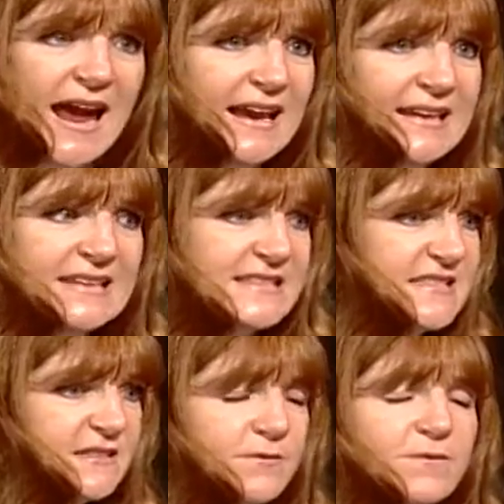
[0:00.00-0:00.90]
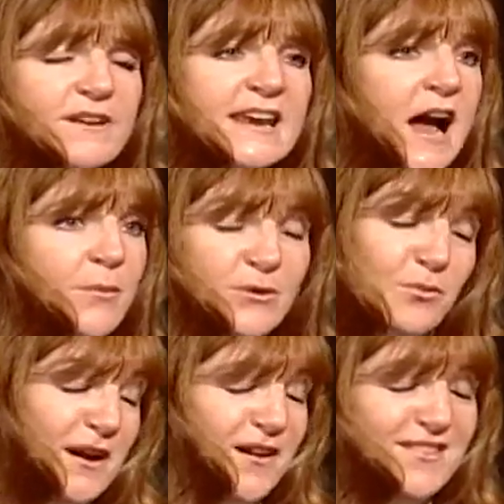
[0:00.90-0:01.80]
And it's phenomenal.
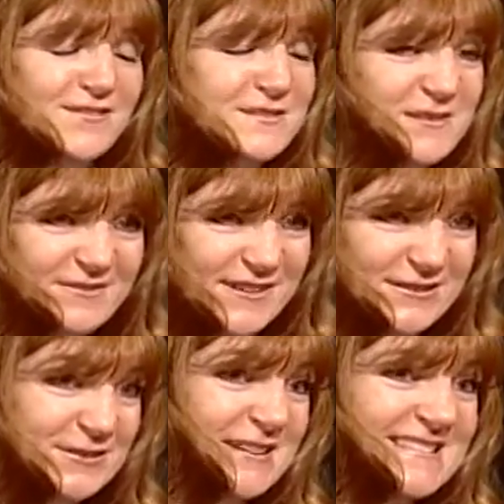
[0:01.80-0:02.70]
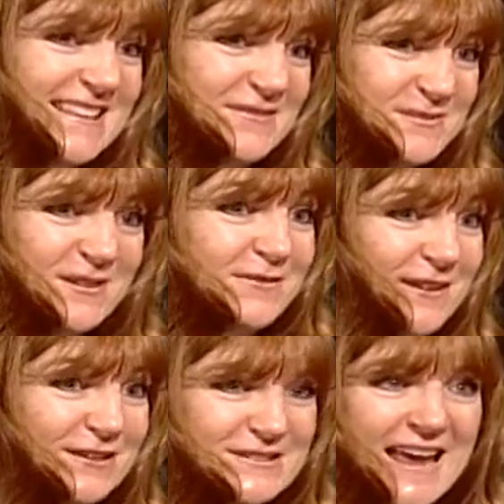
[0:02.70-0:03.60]
We all love Smithfield. Who doesn't love right.
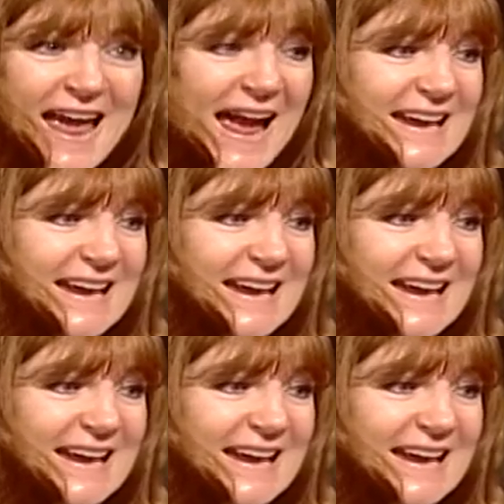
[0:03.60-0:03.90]
Smithfield?